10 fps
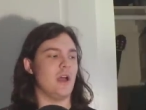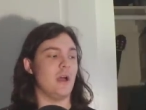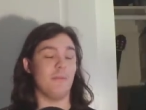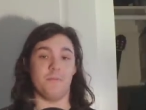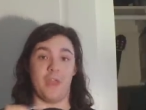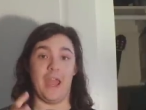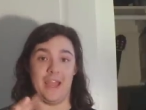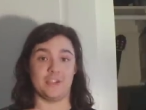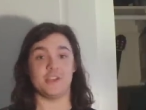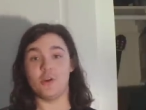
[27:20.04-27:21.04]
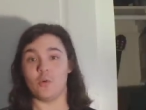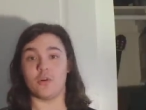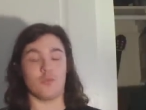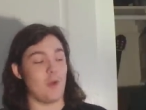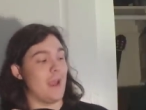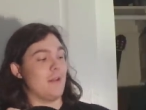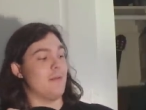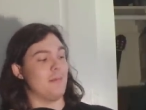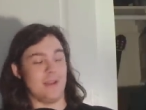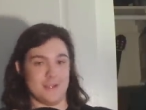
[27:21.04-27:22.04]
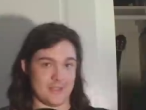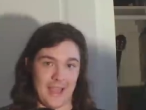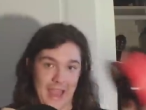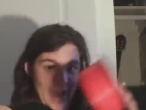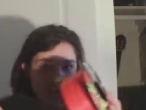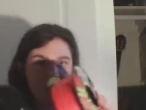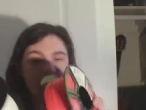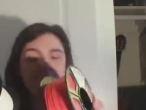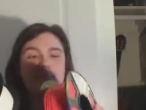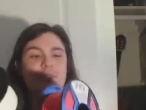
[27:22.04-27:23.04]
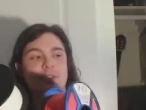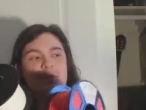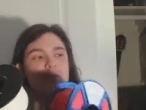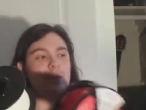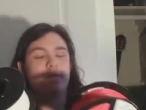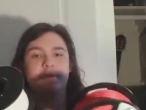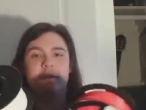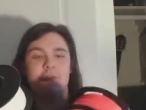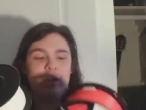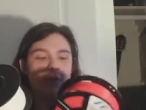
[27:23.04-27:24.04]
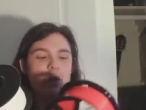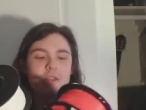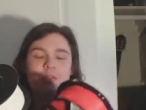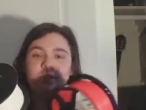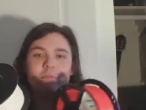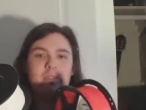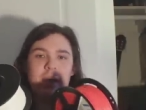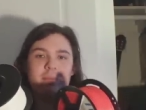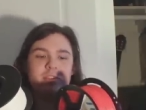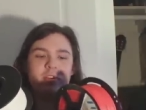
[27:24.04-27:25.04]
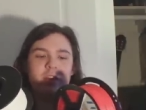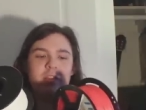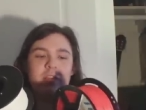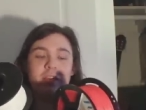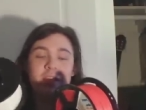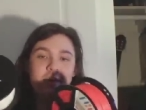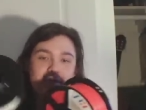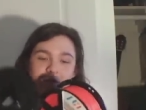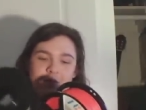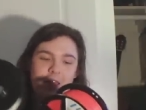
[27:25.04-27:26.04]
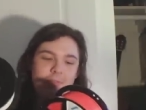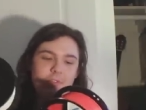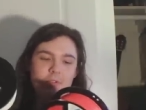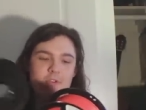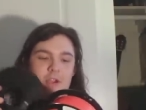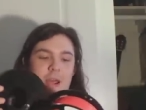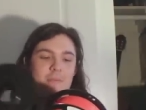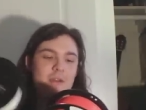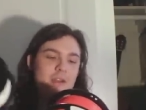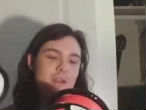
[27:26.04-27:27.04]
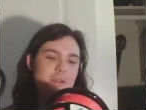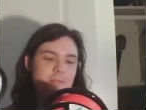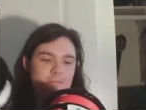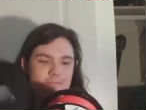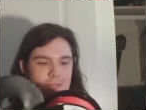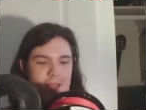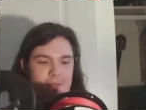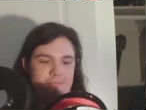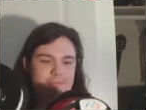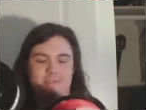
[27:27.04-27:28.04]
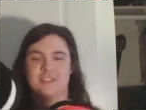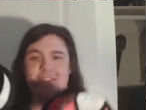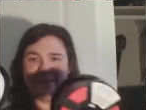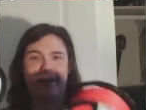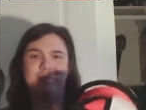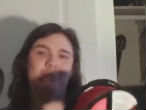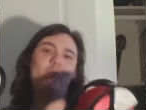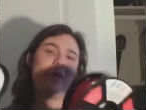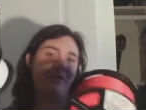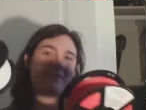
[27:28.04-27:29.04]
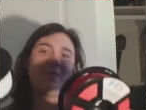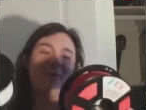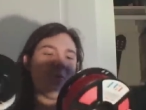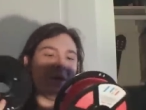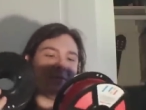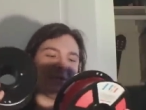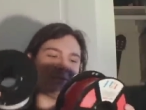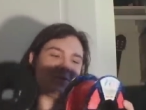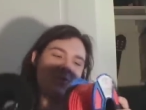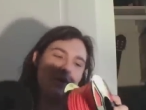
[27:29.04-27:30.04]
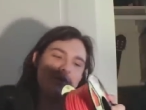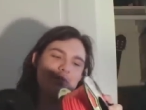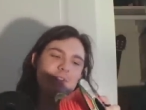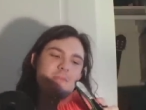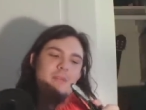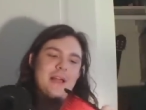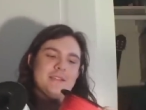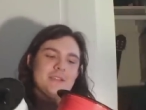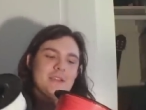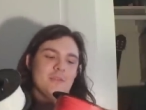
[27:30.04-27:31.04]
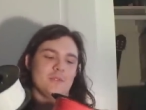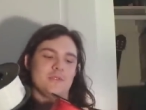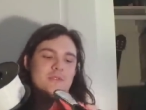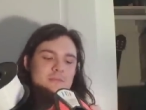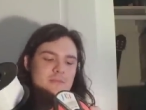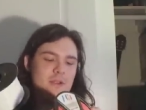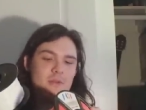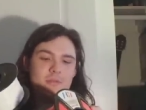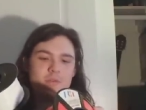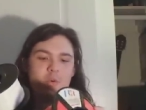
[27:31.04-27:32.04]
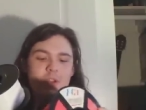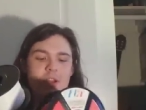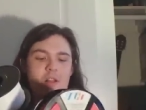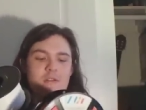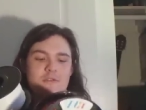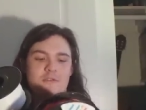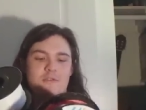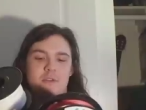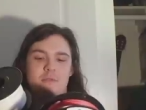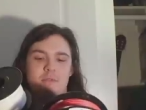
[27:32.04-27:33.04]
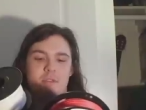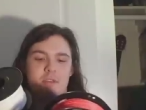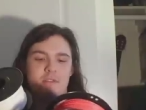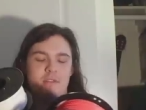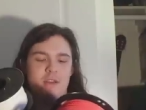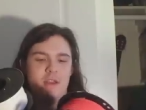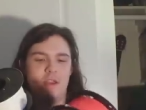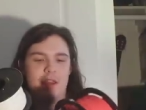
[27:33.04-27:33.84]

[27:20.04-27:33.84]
Um, I actually ordered red because I don't want to use this on my new stuff. I don't want it to damage it or anything. This is absolute crap. I Just, I want to throw it away, but it's such a waste of good plastic. It was, you know, twenty dollars or so for this.